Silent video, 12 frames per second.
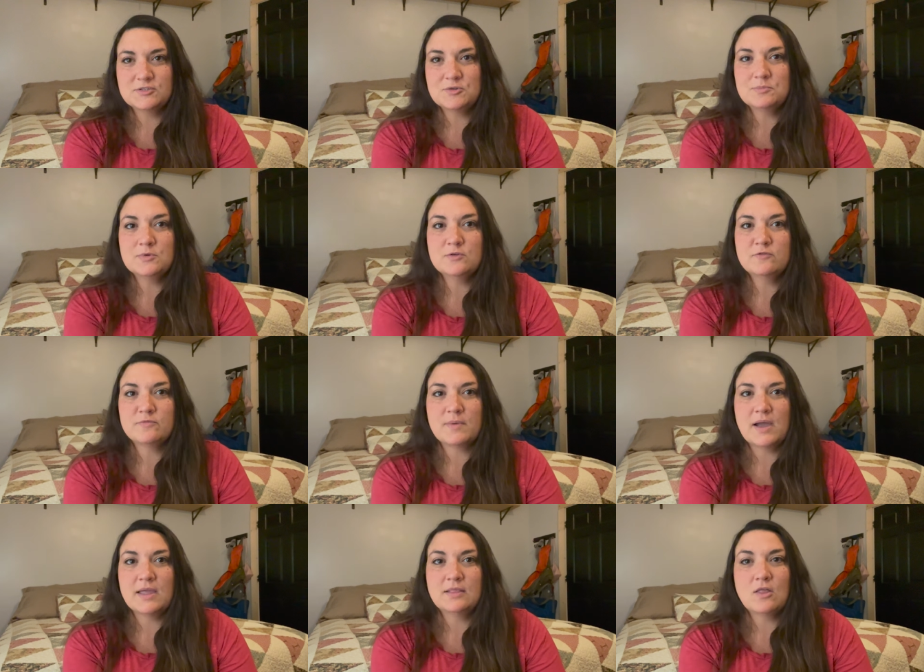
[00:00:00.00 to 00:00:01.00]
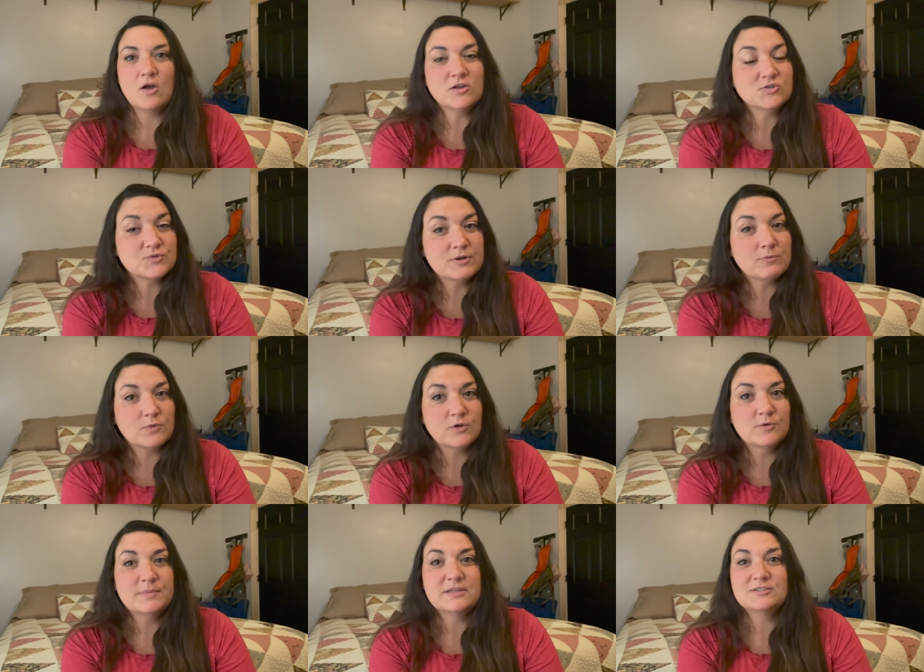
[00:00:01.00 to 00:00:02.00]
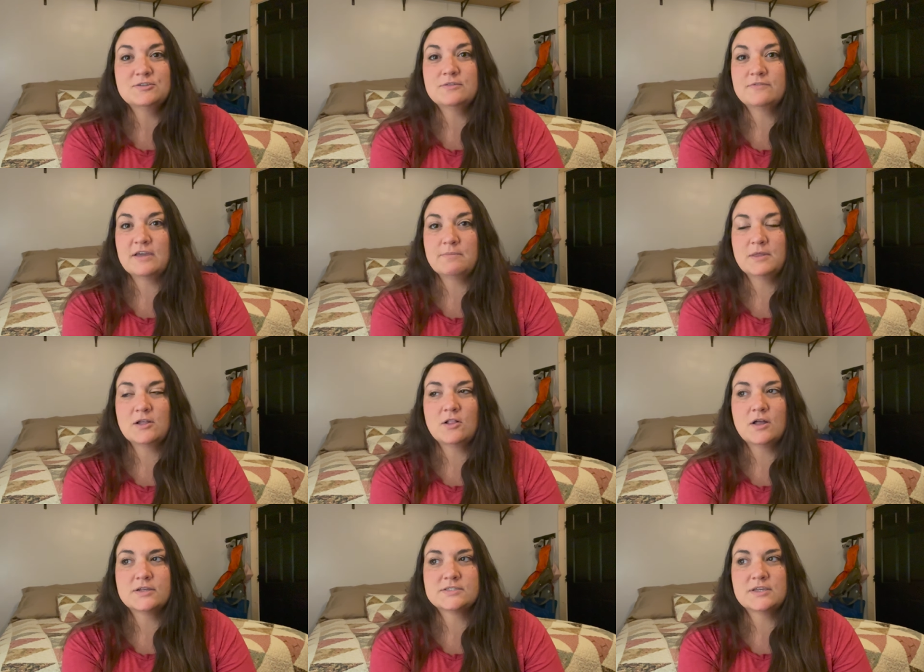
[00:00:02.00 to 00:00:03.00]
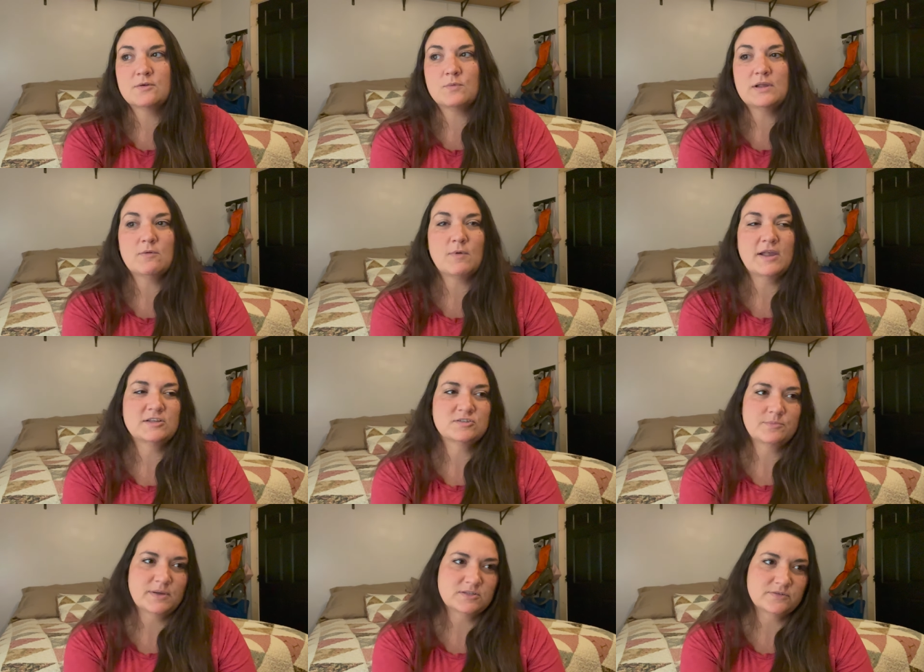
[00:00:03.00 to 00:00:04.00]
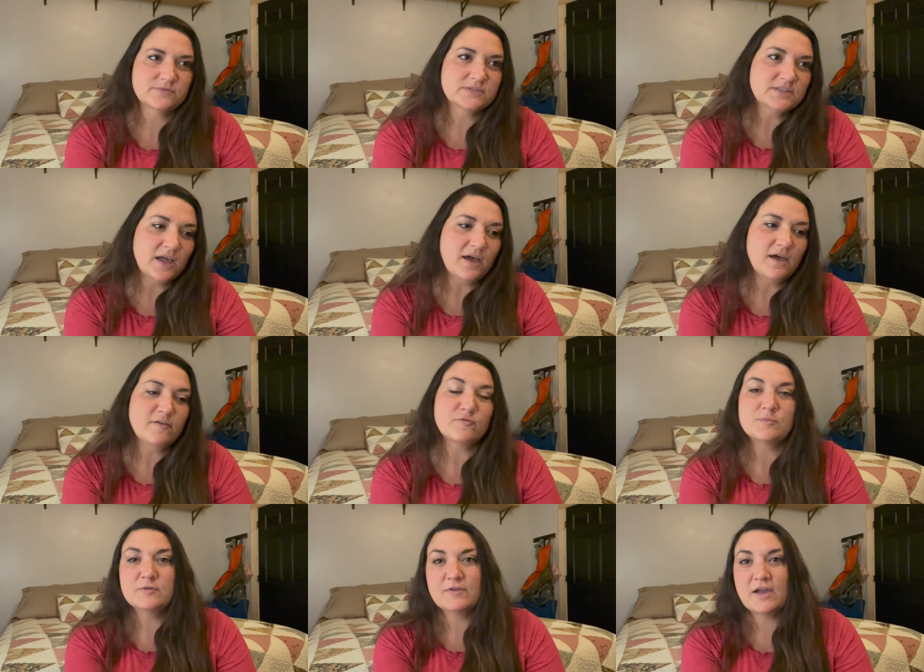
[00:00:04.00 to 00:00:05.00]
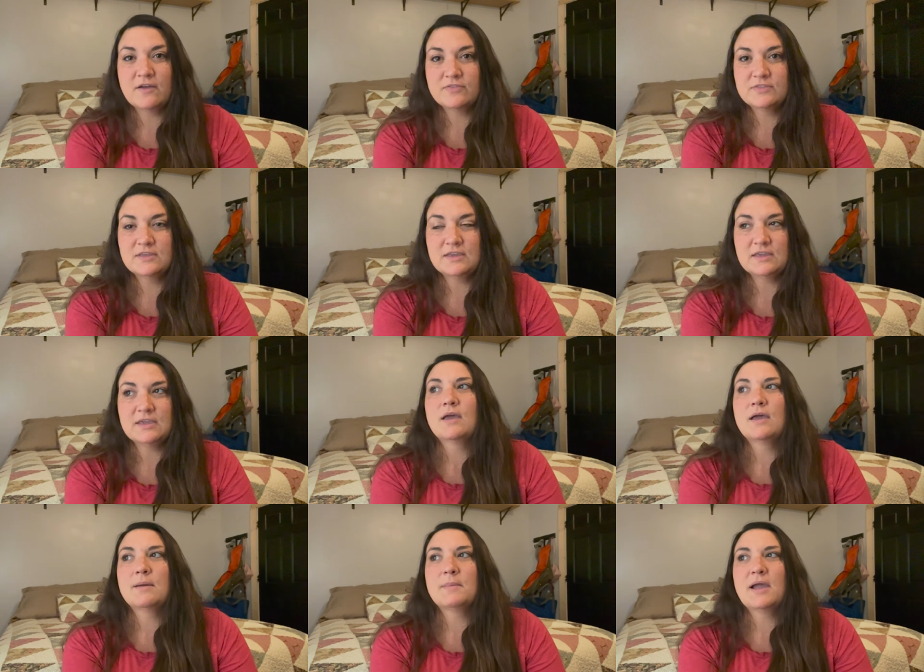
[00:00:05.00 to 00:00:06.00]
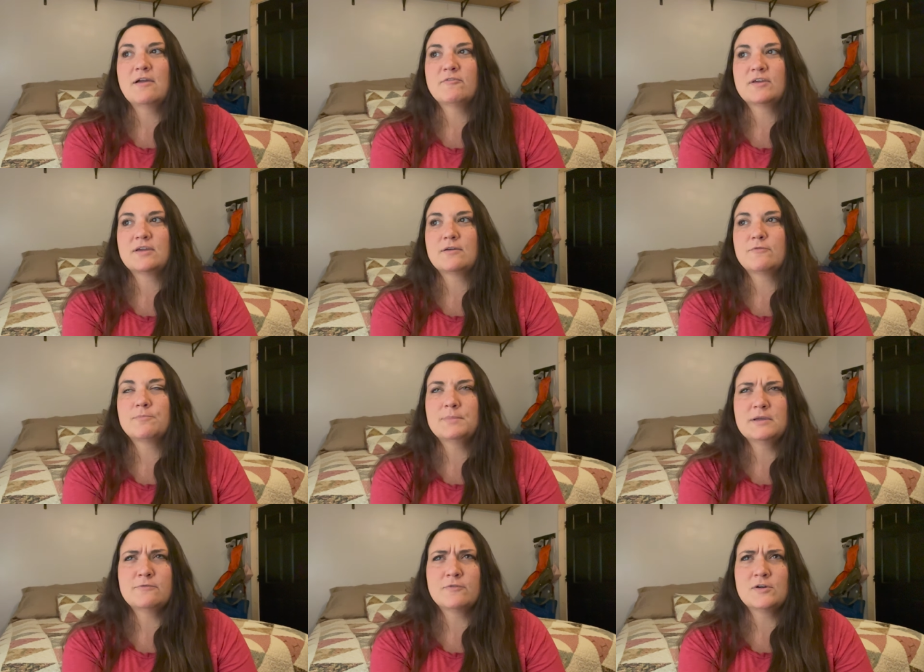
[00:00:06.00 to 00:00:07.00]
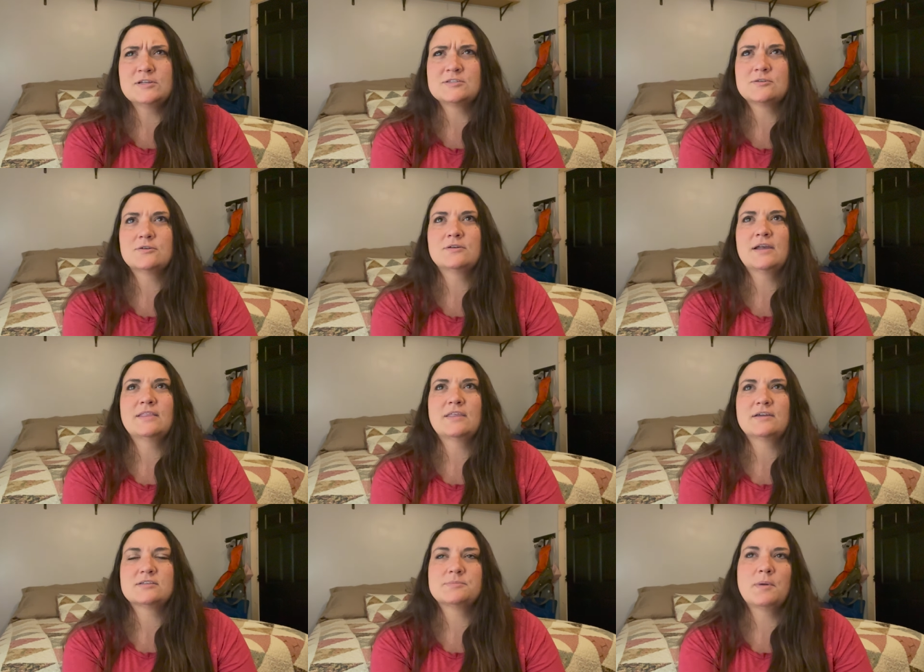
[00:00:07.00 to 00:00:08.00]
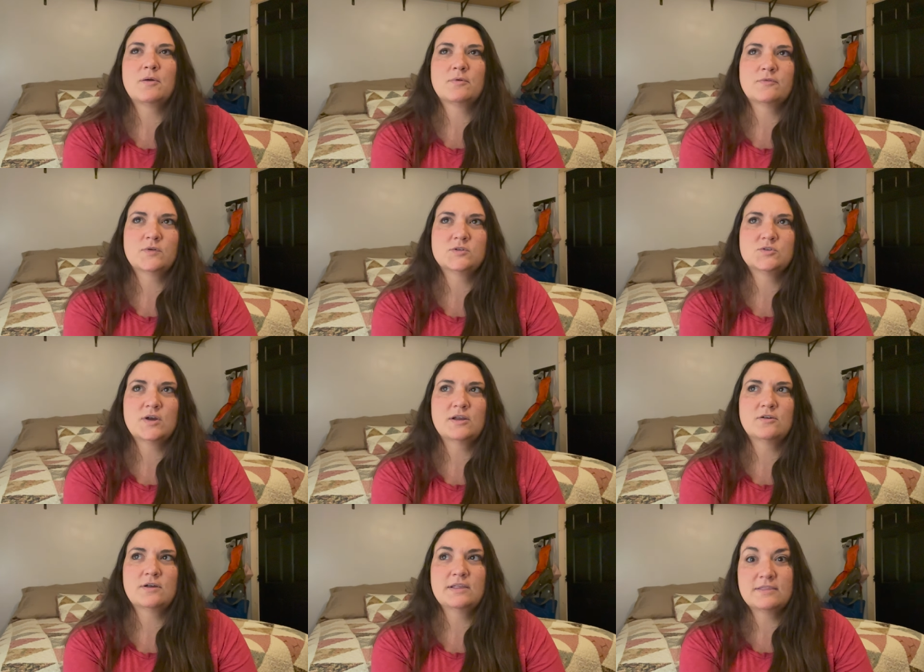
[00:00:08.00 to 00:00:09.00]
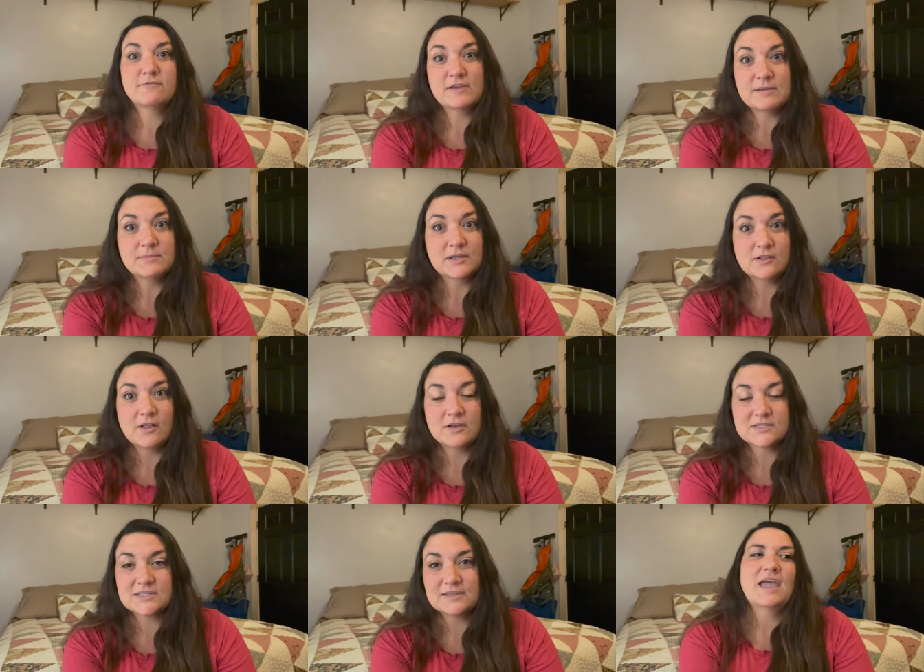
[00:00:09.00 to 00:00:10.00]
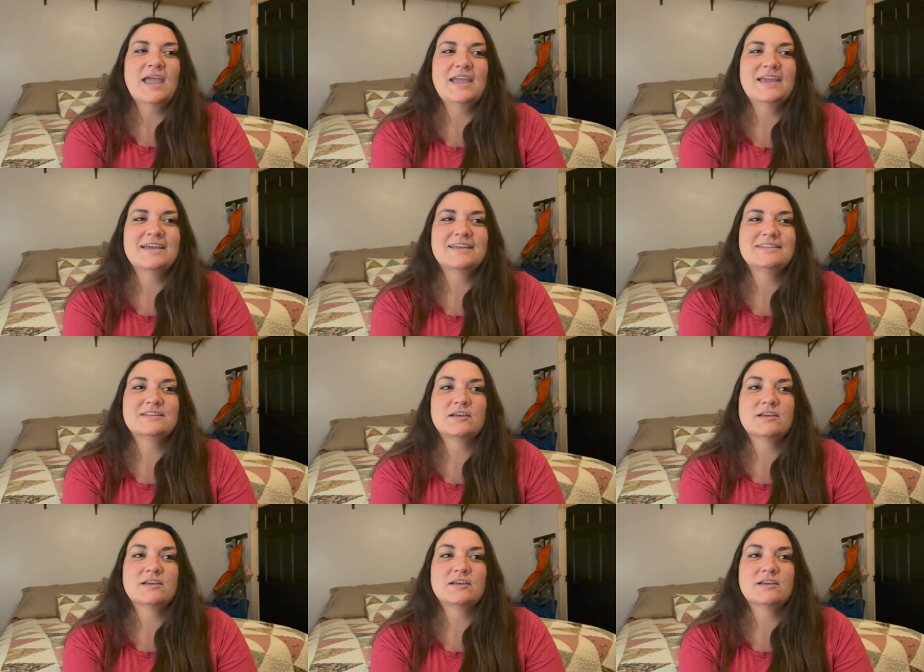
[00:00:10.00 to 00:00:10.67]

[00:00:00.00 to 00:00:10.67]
to move my laundry room into the family closet, rearrange a bunch of stuff, move out the, um, I have like a big freezer and like a small refrigerator in the family closet. And